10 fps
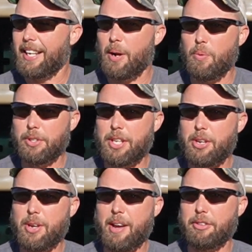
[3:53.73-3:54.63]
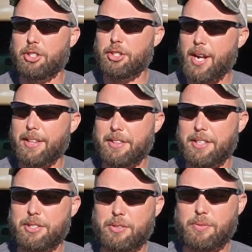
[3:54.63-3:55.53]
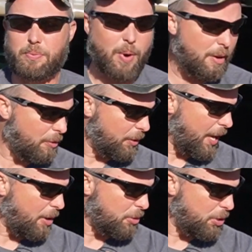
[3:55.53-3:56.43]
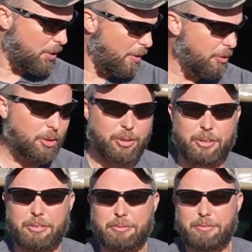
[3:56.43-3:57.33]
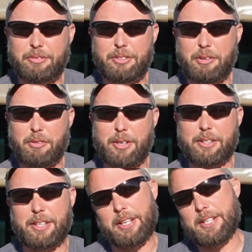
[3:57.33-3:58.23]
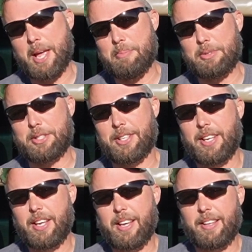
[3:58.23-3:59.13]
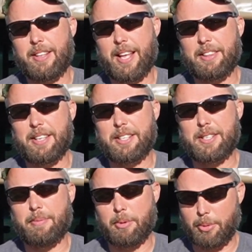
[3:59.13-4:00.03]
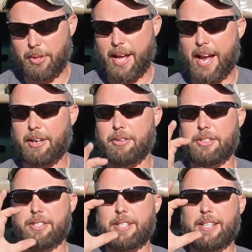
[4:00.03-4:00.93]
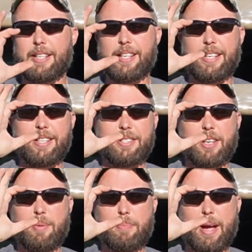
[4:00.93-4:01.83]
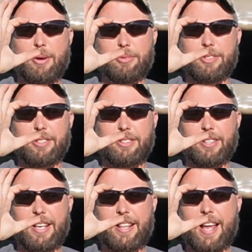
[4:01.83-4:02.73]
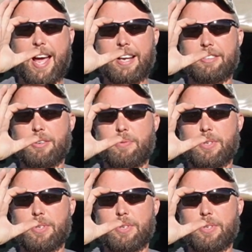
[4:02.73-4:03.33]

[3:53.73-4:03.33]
I will tell you, having shot this rifle now several different attempts, that the acceptable accuracy is about like that. So,